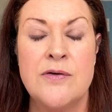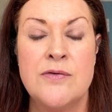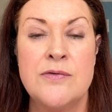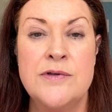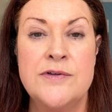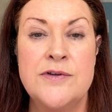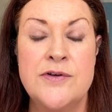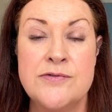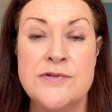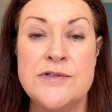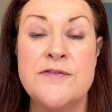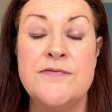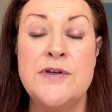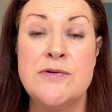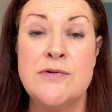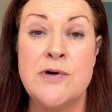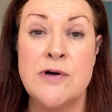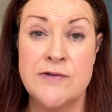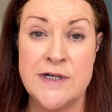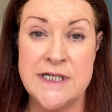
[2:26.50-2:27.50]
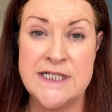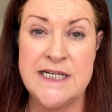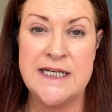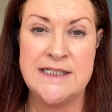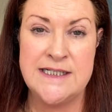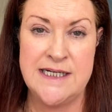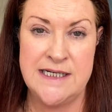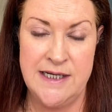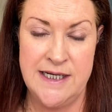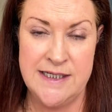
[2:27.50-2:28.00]
Well, those of you already
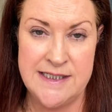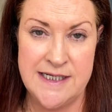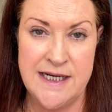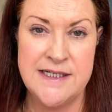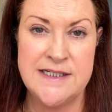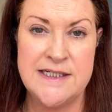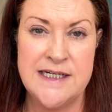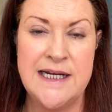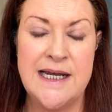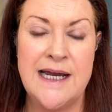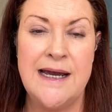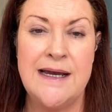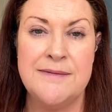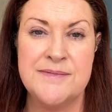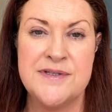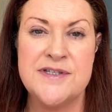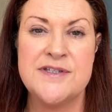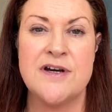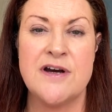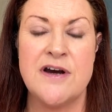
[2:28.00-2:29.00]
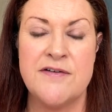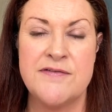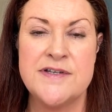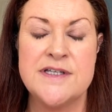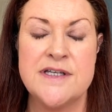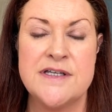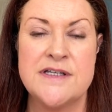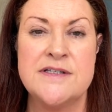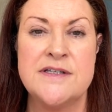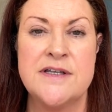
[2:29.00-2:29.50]
attending CAMHS
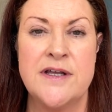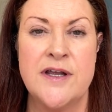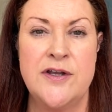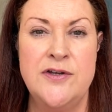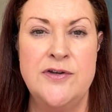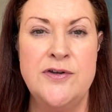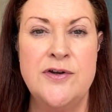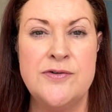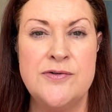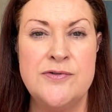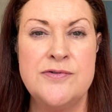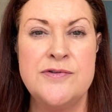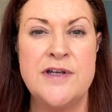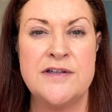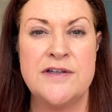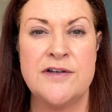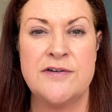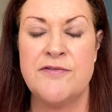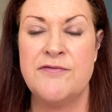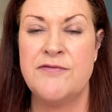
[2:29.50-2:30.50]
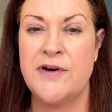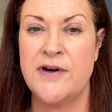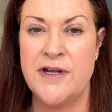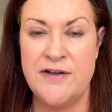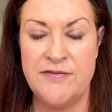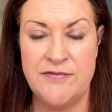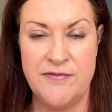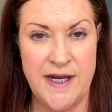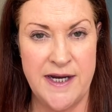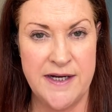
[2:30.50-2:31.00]
services know that there are very
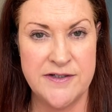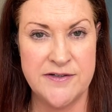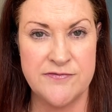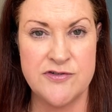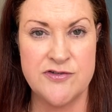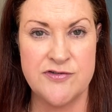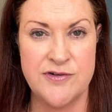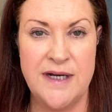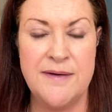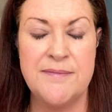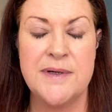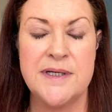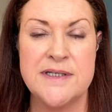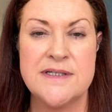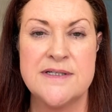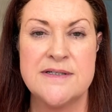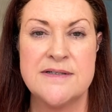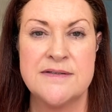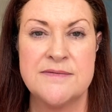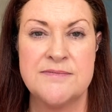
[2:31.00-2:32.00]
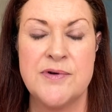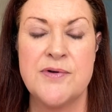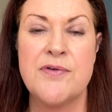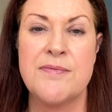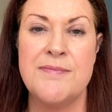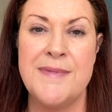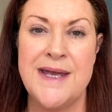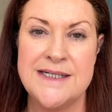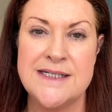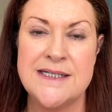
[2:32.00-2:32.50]
effective treatments, both
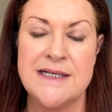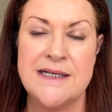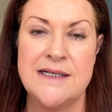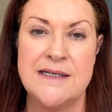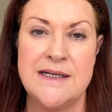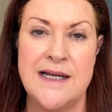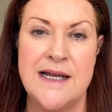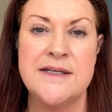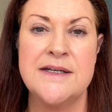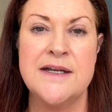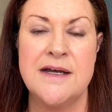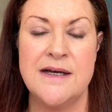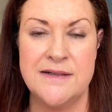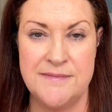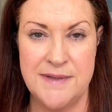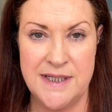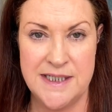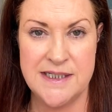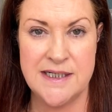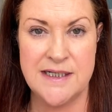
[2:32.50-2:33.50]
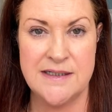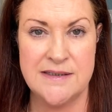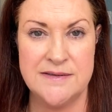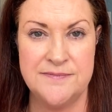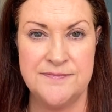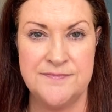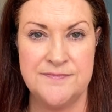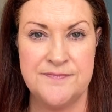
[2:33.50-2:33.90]
medical and non medical.